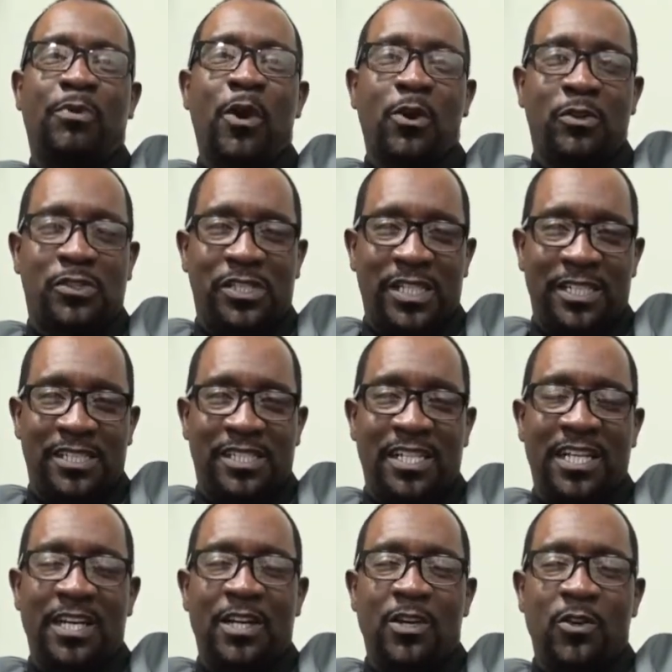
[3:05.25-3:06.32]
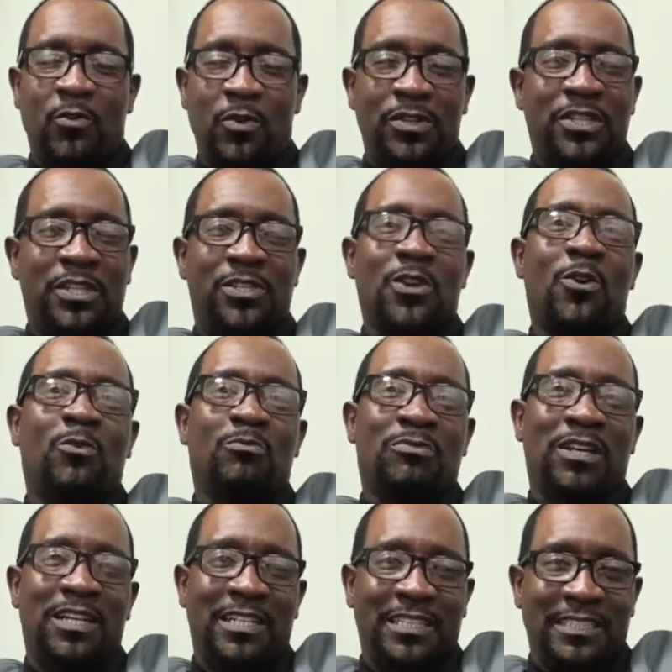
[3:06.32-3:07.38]
purchased with His own
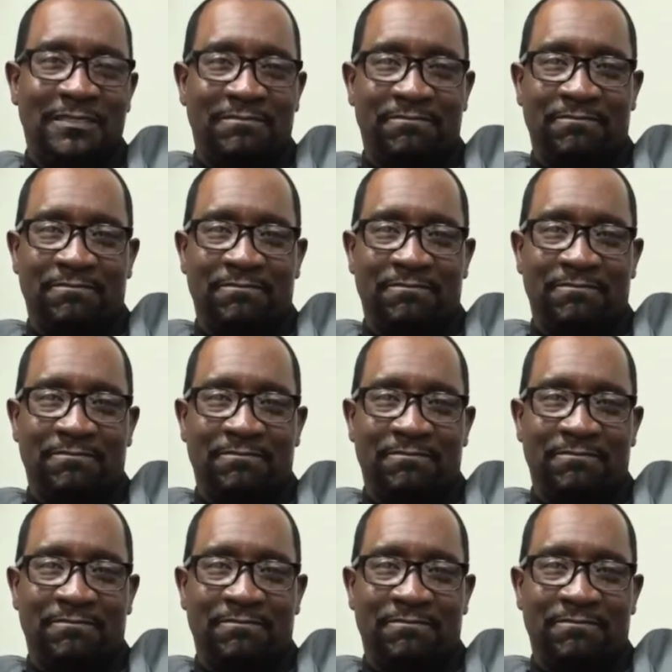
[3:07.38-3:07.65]
blood.